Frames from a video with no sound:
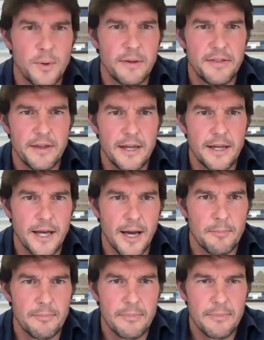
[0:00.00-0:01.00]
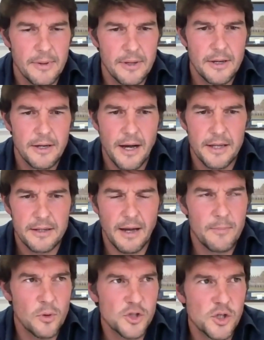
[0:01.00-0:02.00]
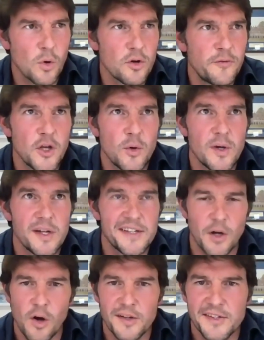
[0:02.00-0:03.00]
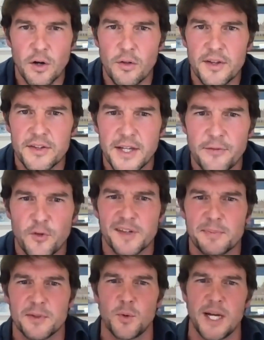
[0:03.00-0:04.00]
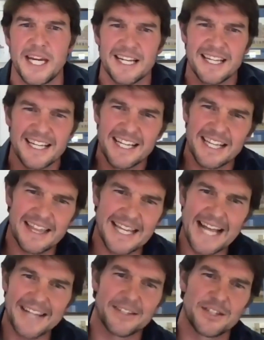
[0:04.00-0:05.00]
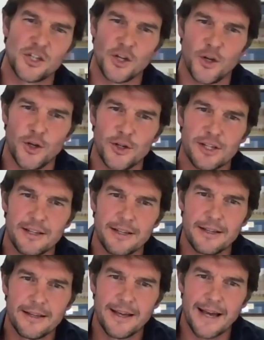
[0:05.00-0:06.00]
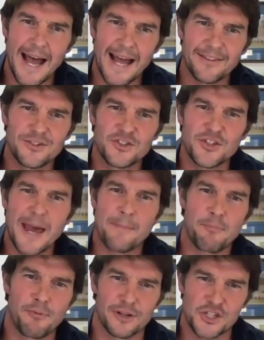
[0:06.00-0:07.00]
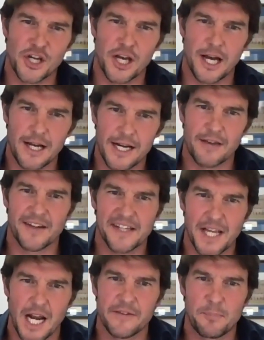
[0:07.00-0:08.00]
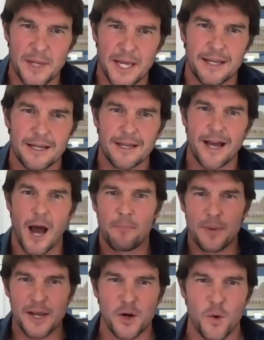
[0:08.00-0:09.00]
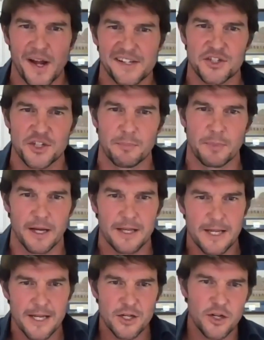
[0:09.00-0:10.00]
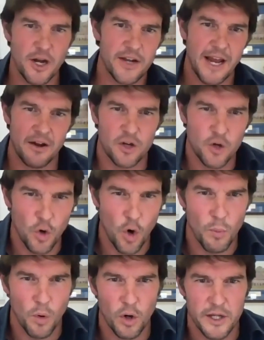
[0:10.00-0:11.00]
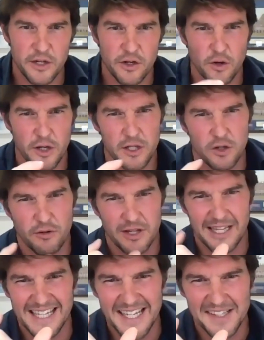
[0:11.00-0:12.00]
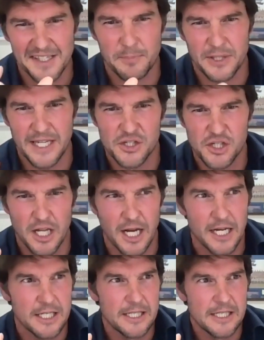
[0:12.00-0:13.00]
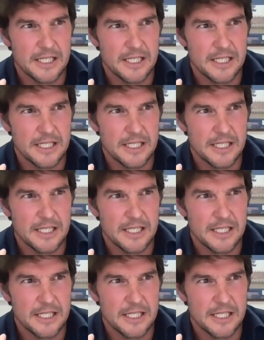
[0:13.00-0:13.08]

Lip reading: with the, I'm not sure what your view is, Oz, on the difference between latitude and temperature. I know that's kind of a big question, but you go down to Cornwall and you're in the Lizard Peninsula,